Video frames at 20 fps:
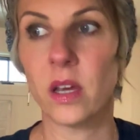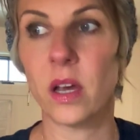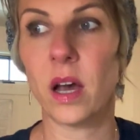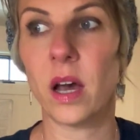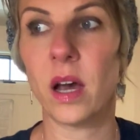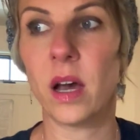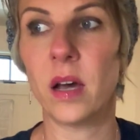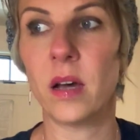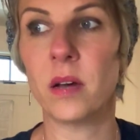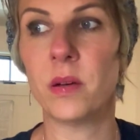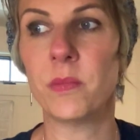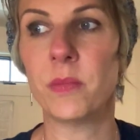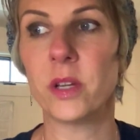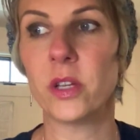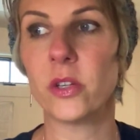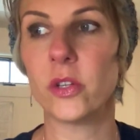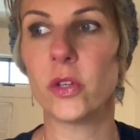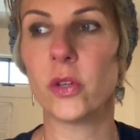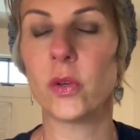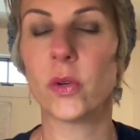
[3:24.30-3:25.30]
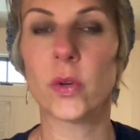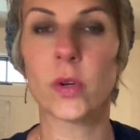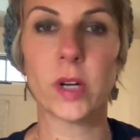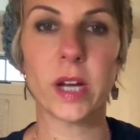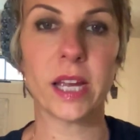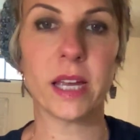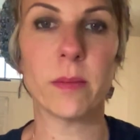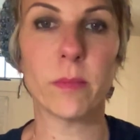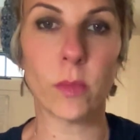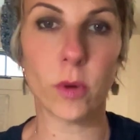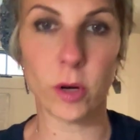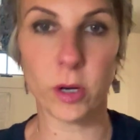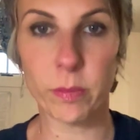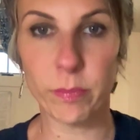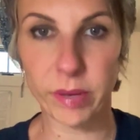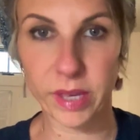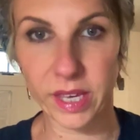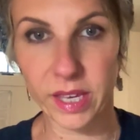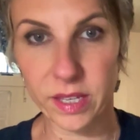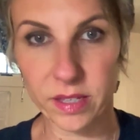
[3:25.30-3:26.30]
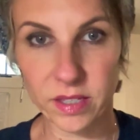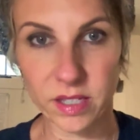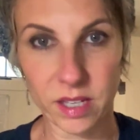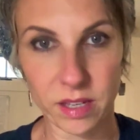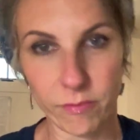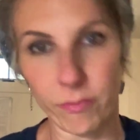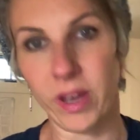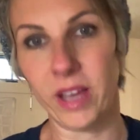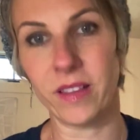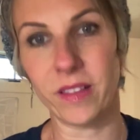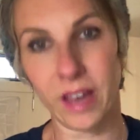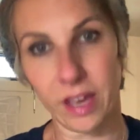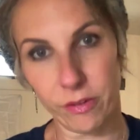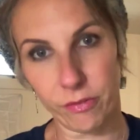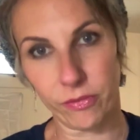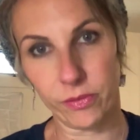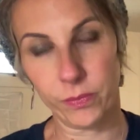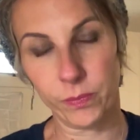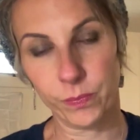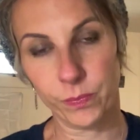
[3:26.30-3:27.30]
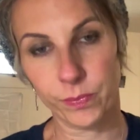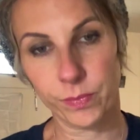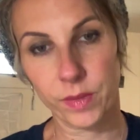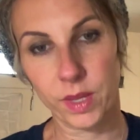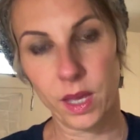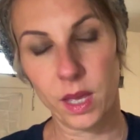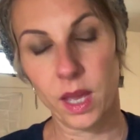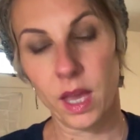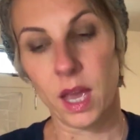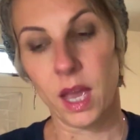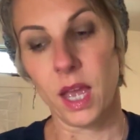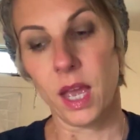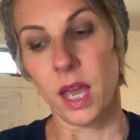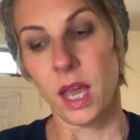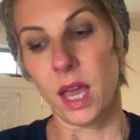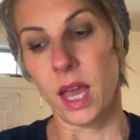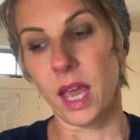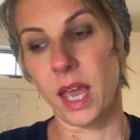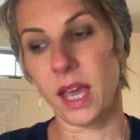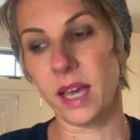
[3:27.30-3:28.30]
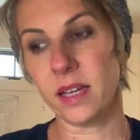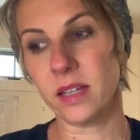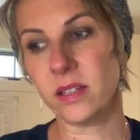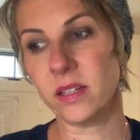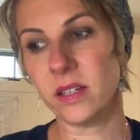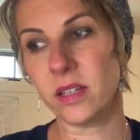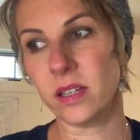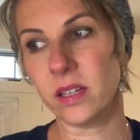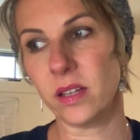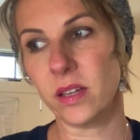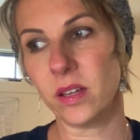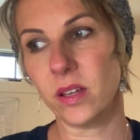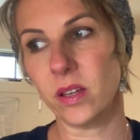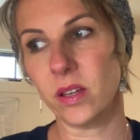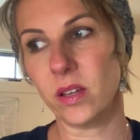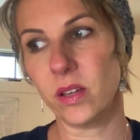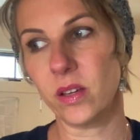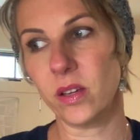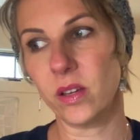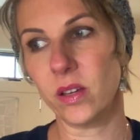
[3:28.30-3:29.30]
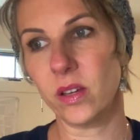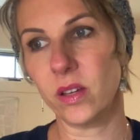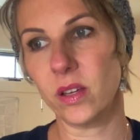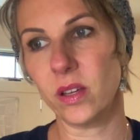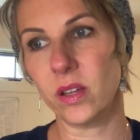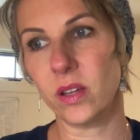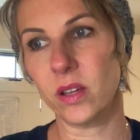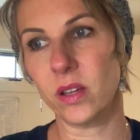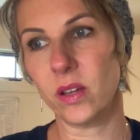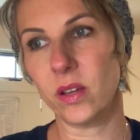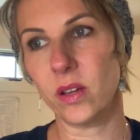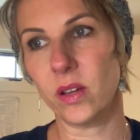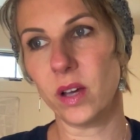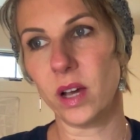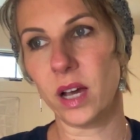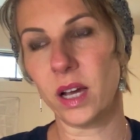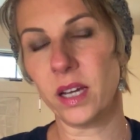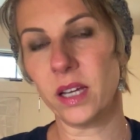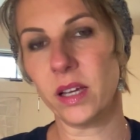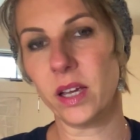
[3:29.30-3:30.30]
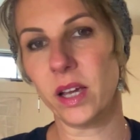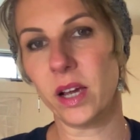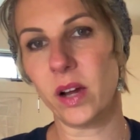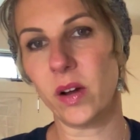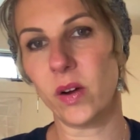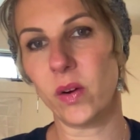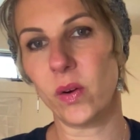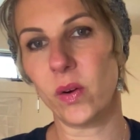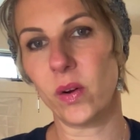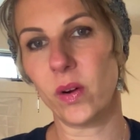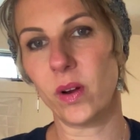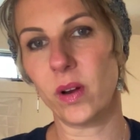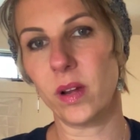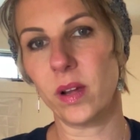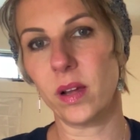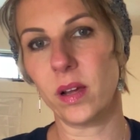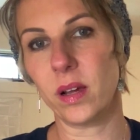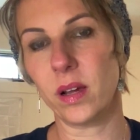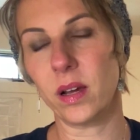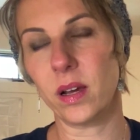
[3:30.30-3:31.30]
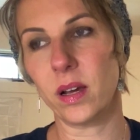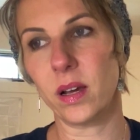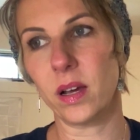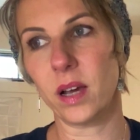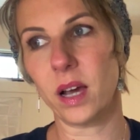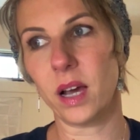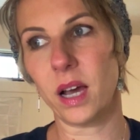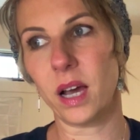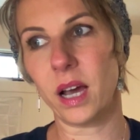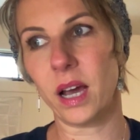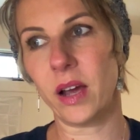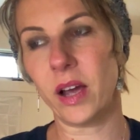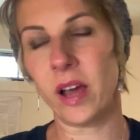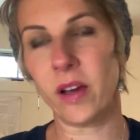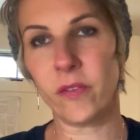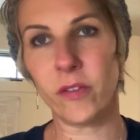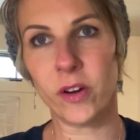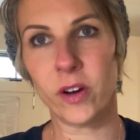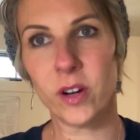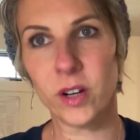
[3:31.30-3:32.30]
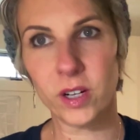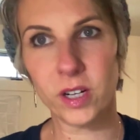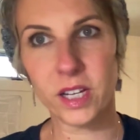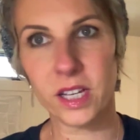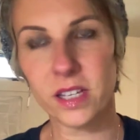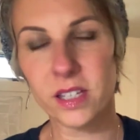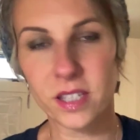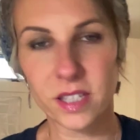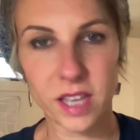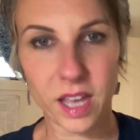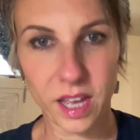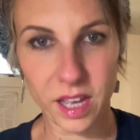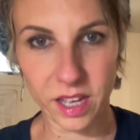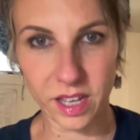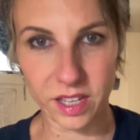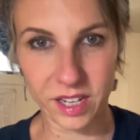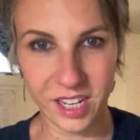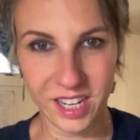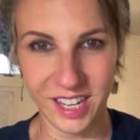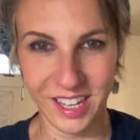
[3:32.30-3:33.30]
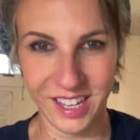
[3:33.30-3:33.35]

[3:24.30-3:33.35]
to create more peace in my life. And I have heard it said